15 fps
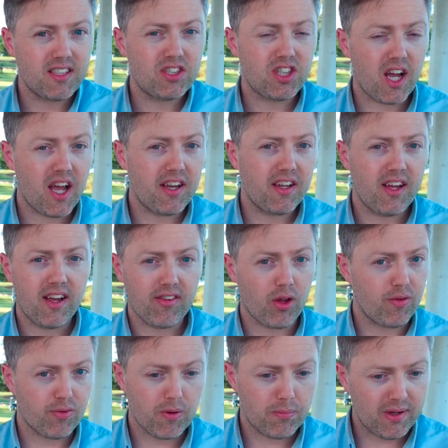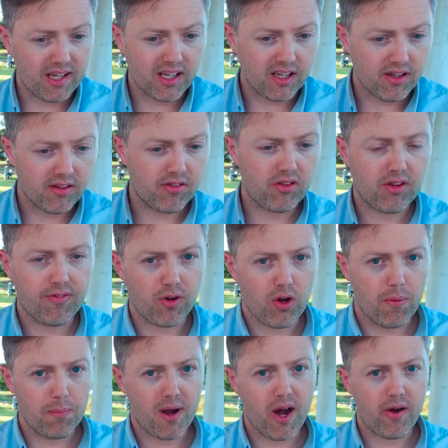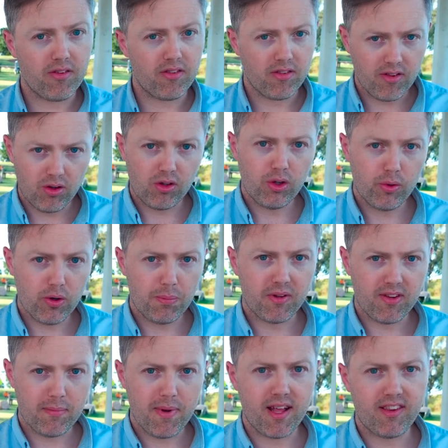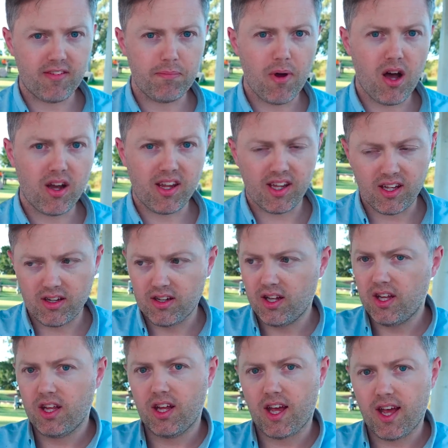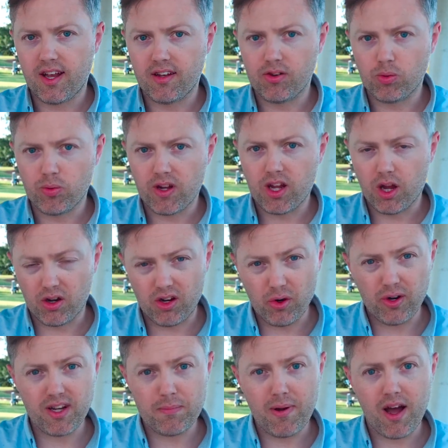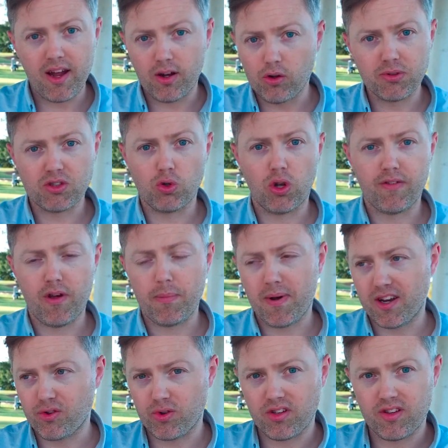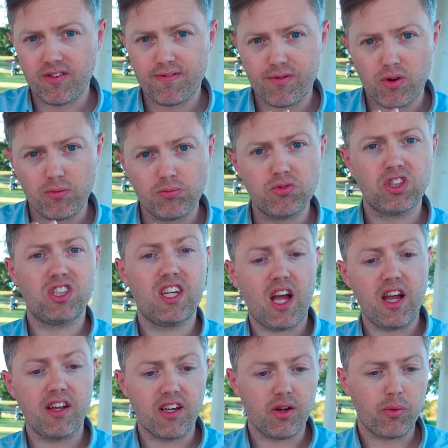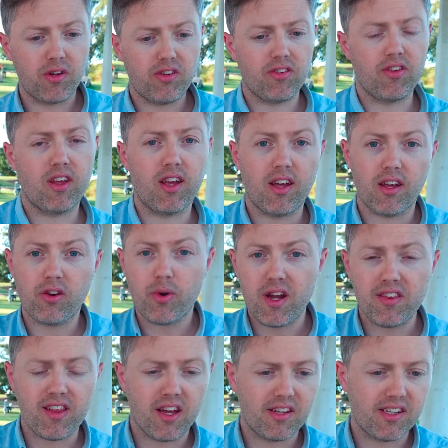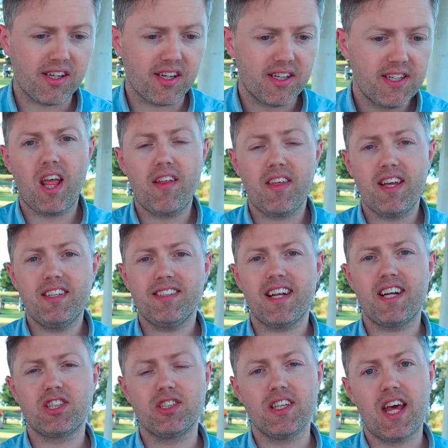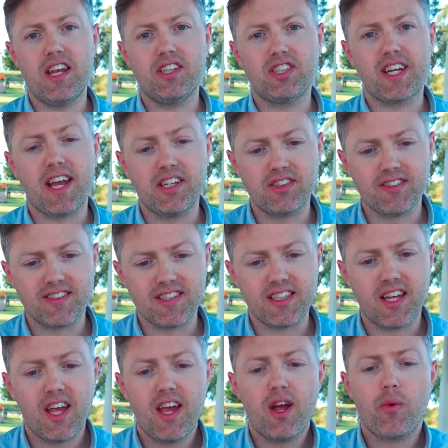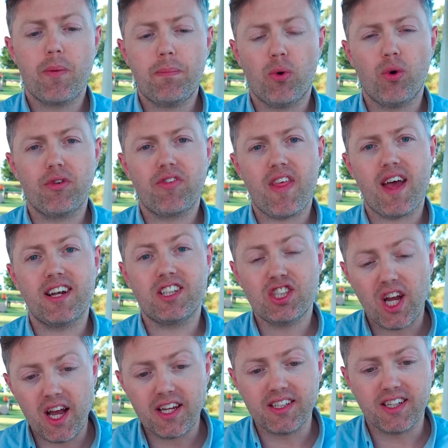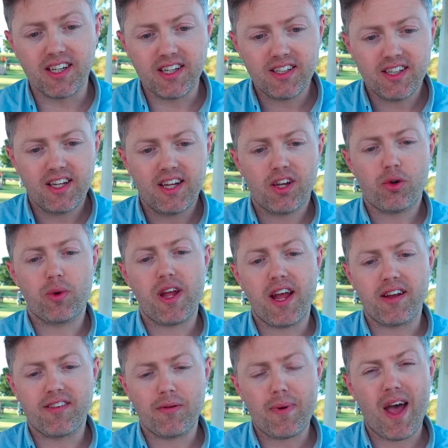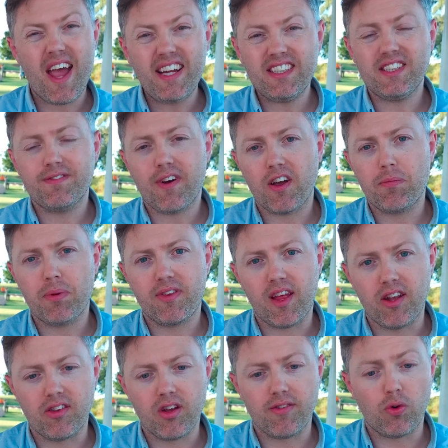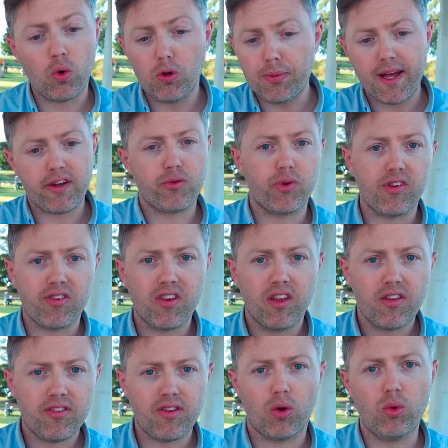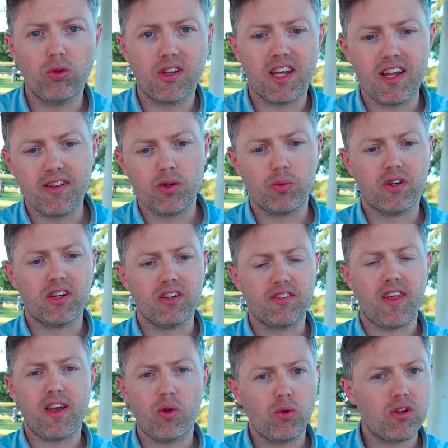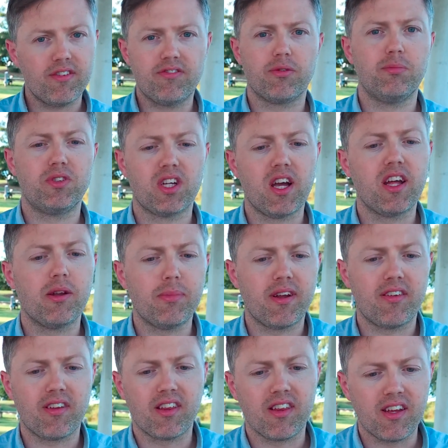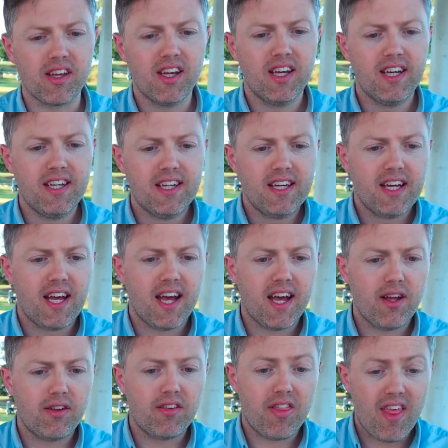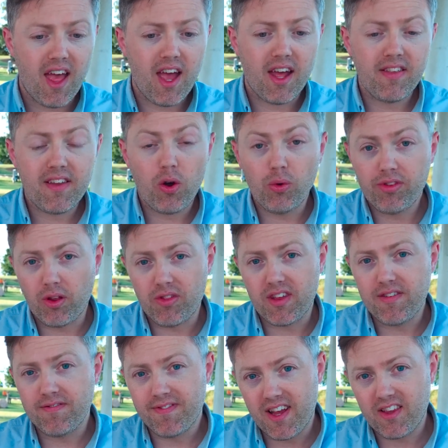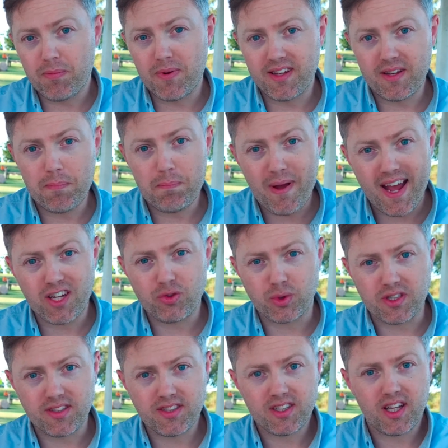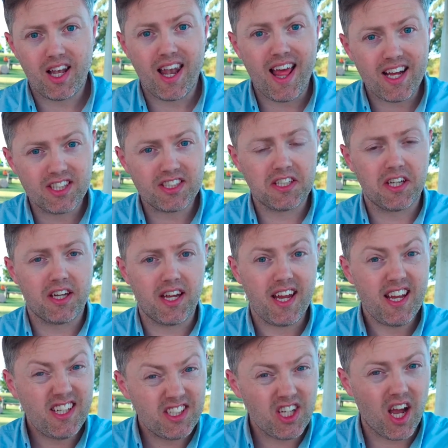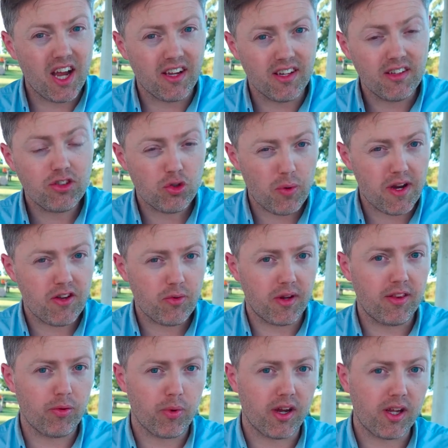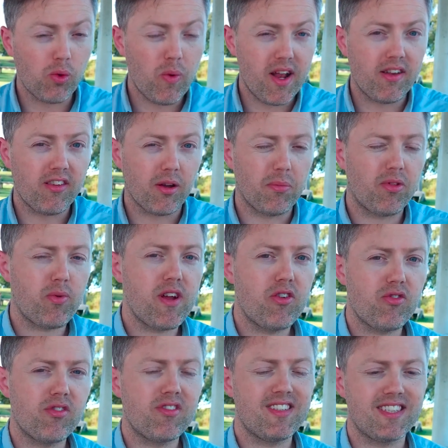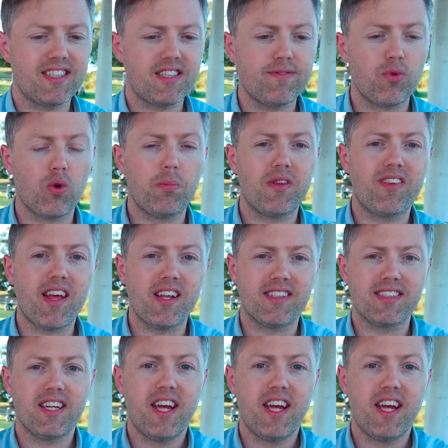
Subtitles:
China has over 1 billion, just for comparison. So Europe is a massive market, and we're currently buying almost all of our batteries from China, which is a crazy idea. The International Energy Agency reports that China creates about 85% of all batteries sold in the world. They all come from China, basically. That, and also the investment in batteries last year in China, 2023, went up 364%.